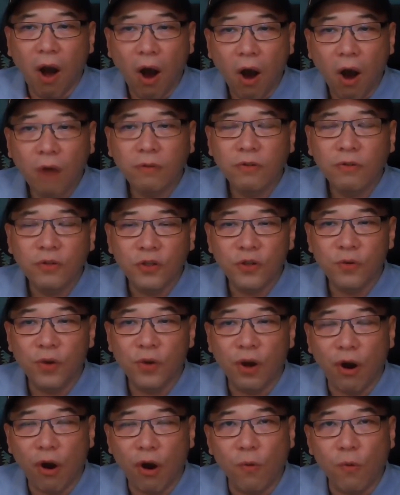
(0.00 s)
onto
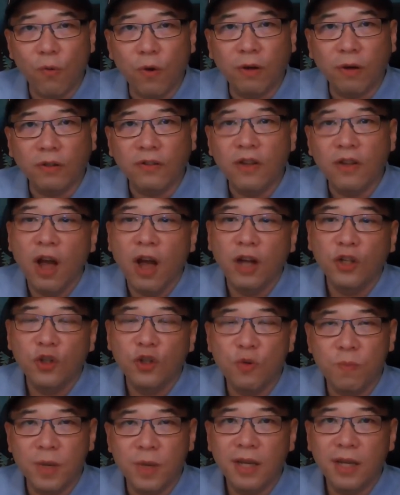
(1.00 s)
your artwork
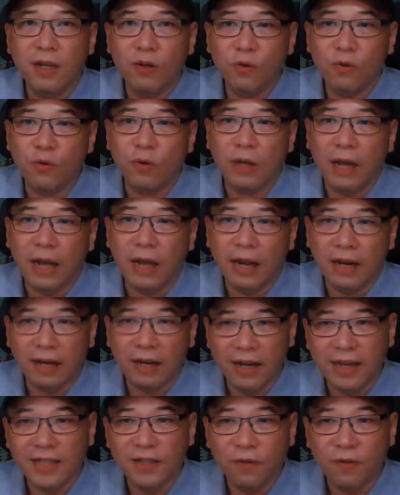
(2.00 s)
to make it look
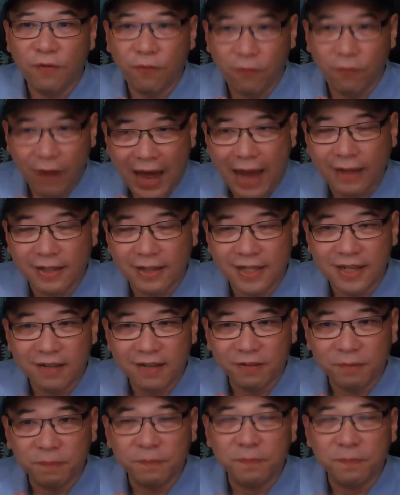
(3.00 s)
less flat.